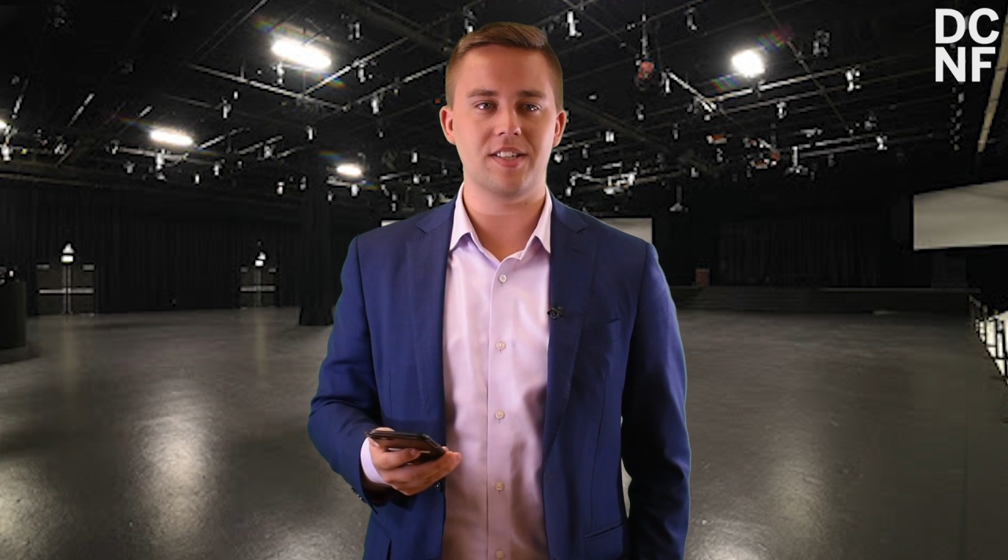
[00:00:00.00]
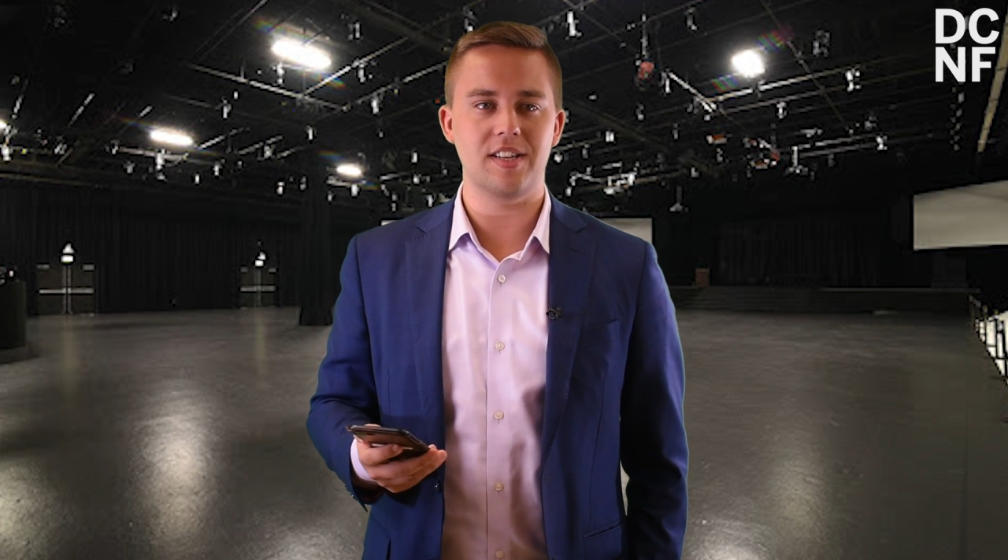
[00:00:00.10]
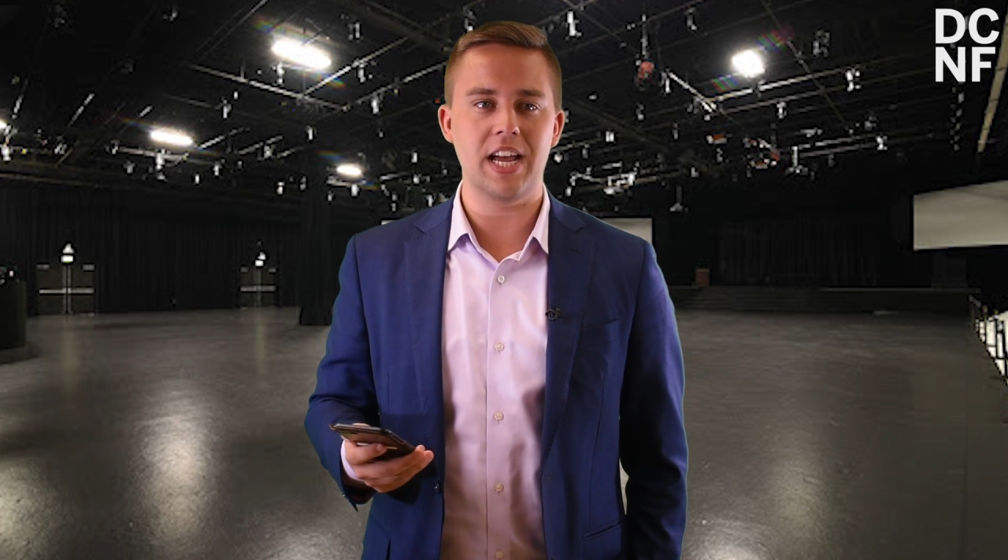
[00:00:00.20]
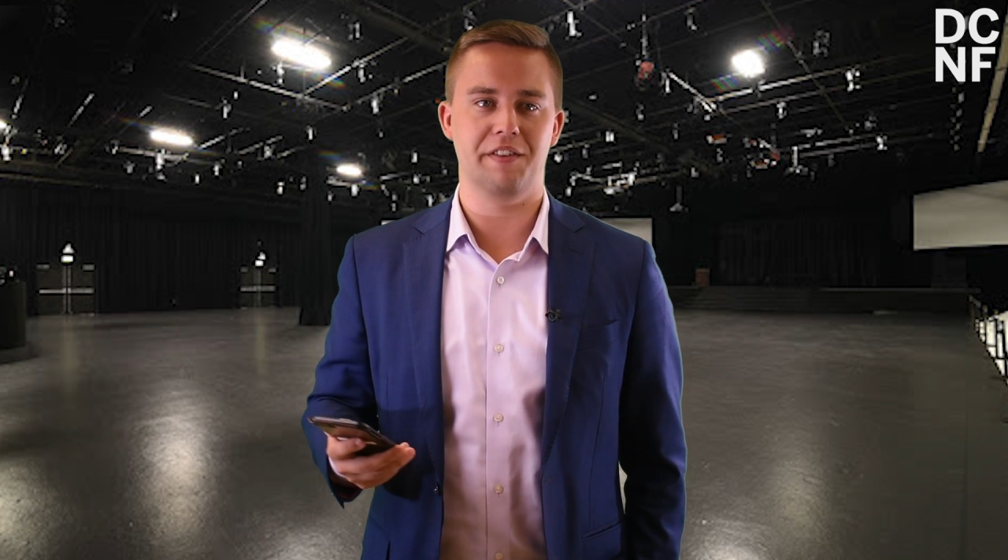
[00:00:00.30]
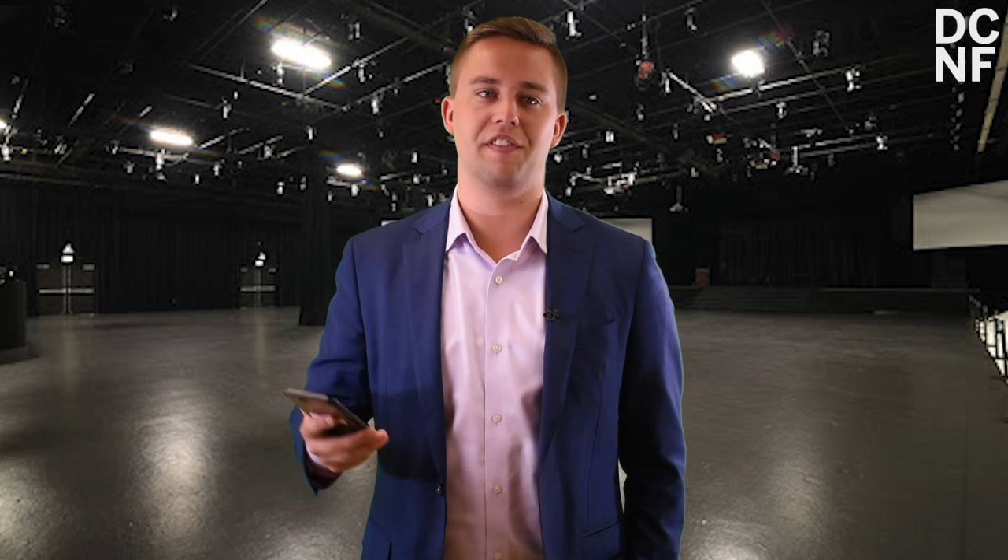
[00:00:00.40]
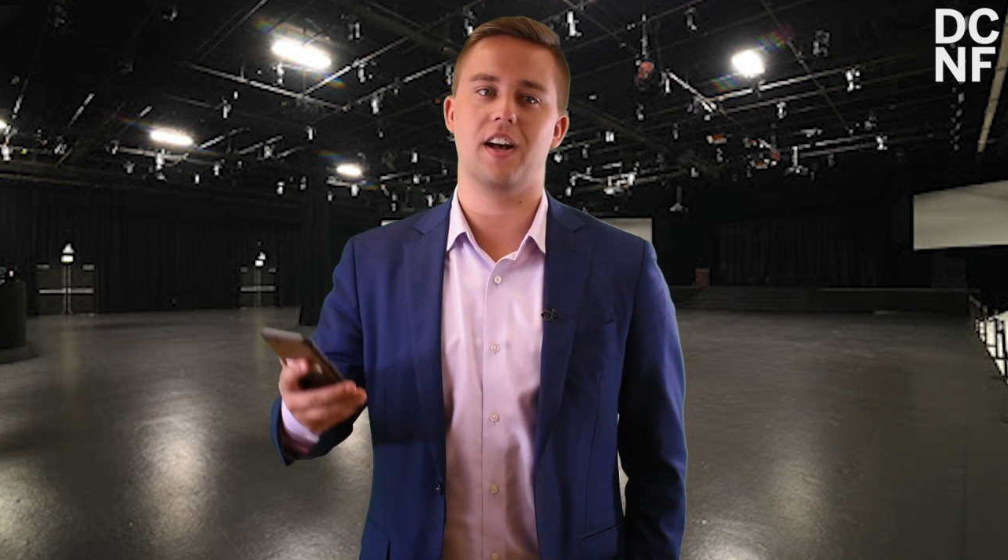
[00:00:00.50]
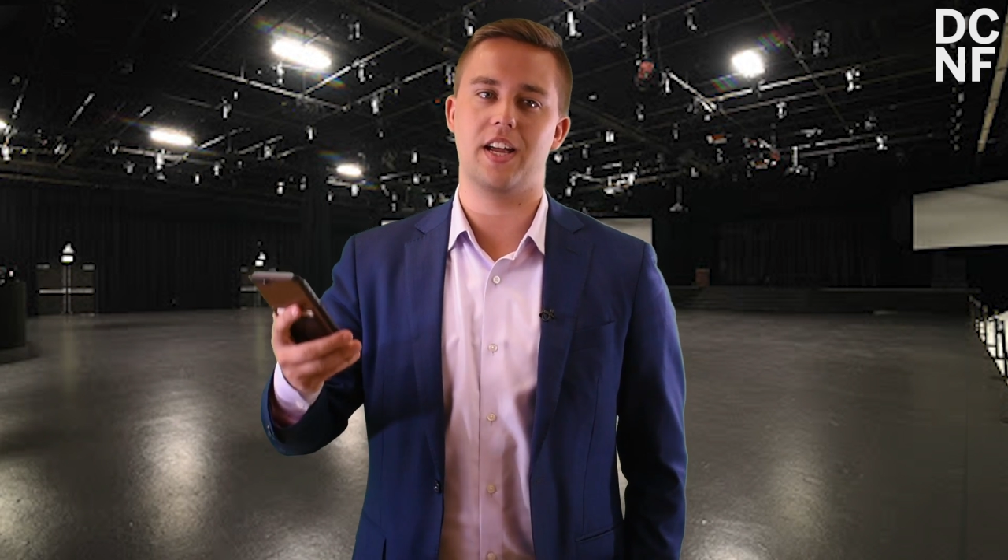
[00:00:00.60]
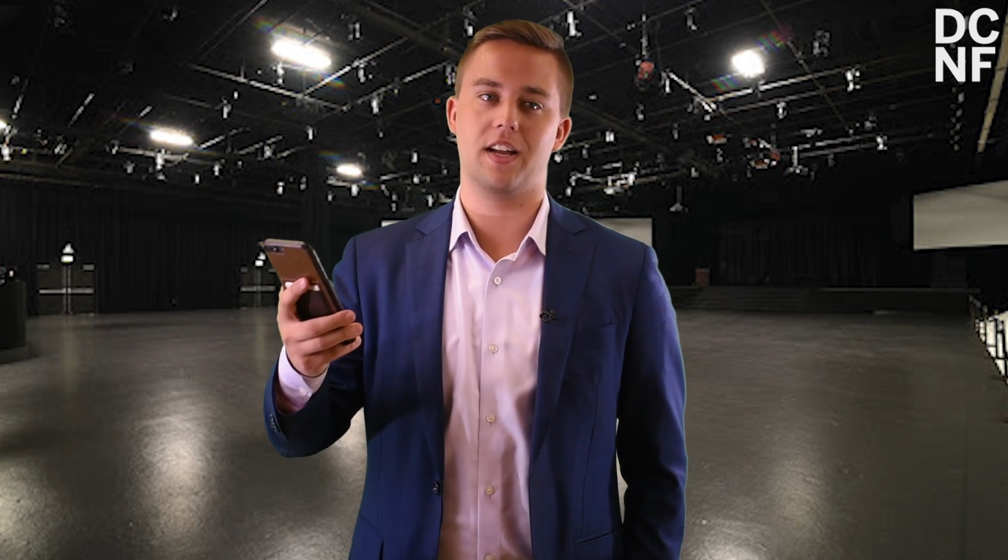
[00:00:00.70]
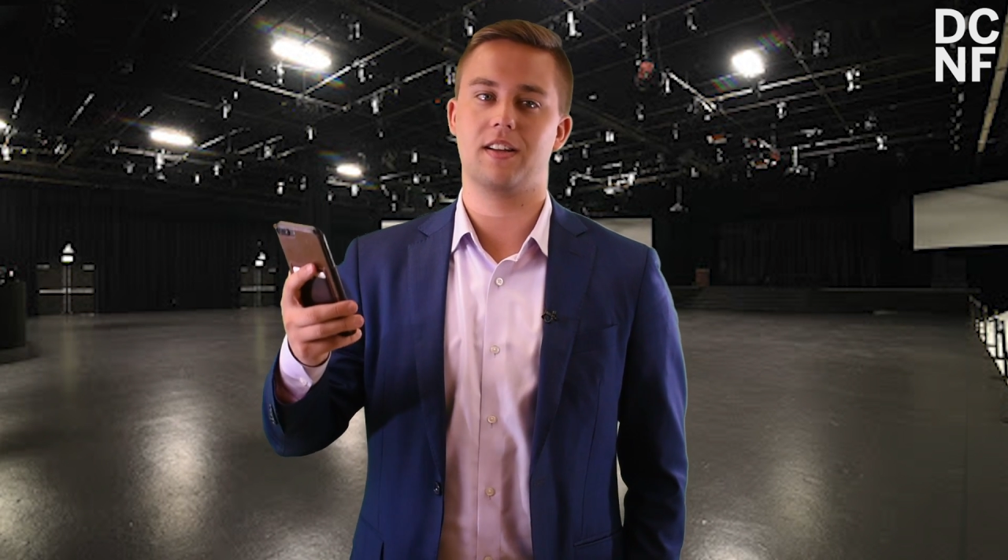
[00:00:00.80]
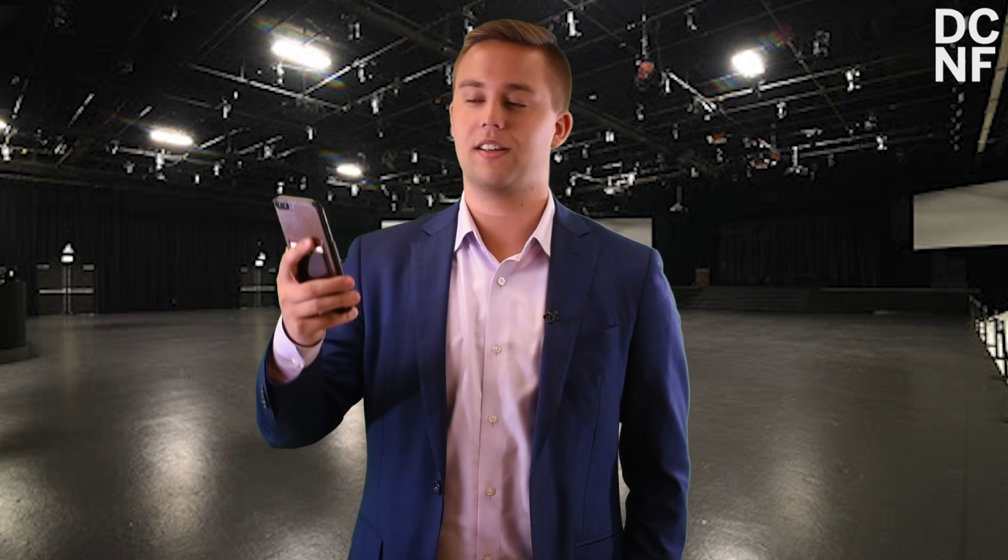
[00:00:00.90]

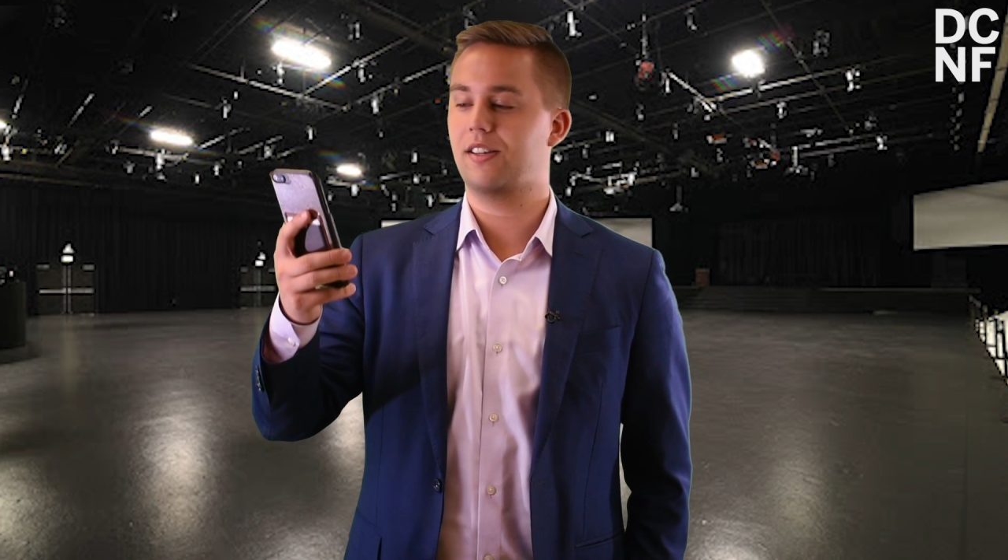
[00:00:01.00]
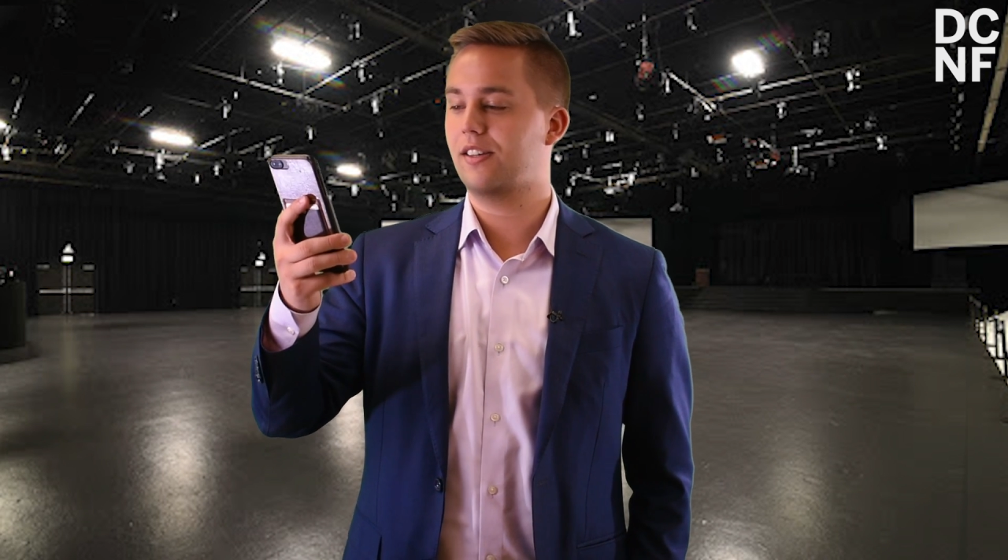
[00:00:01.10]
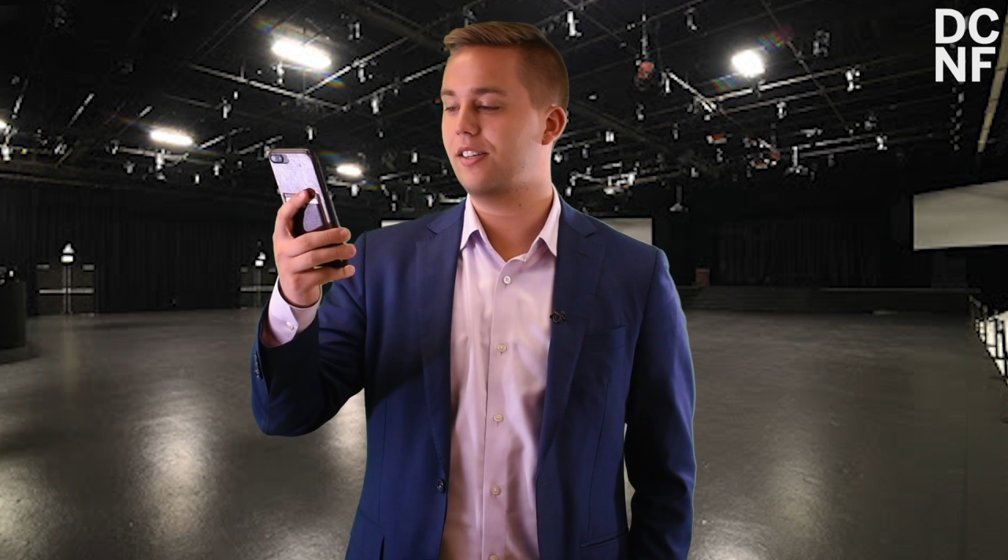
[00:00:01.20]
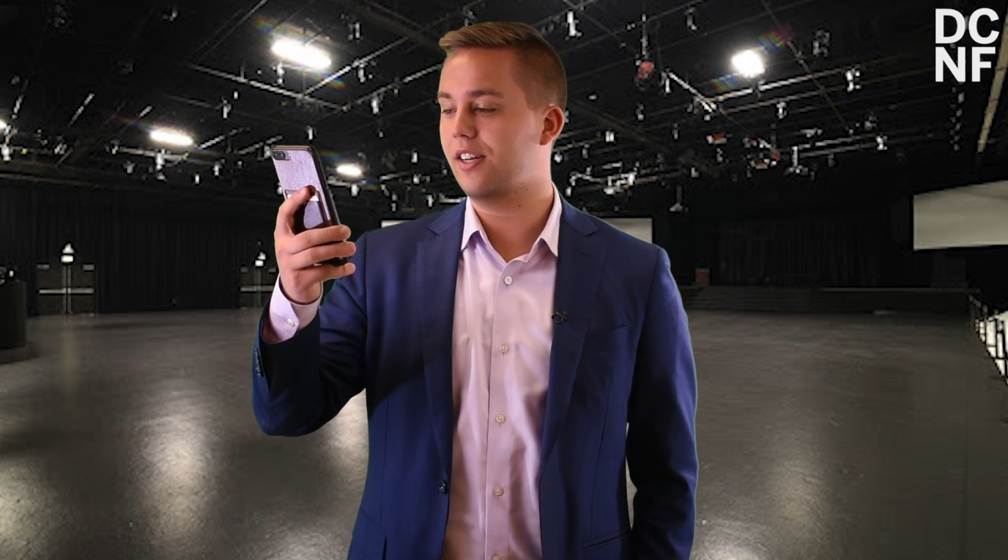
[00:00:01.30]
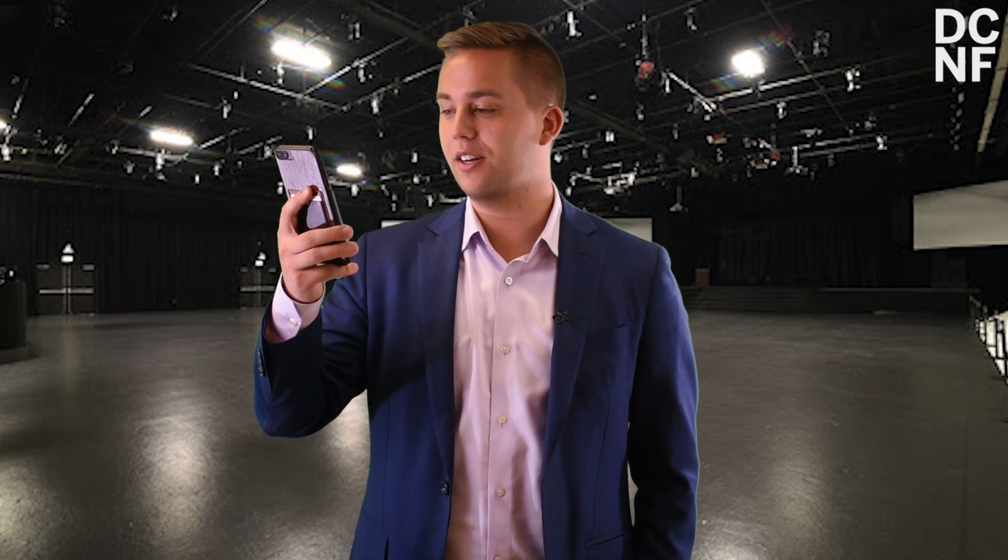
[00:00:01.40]
snakeifying,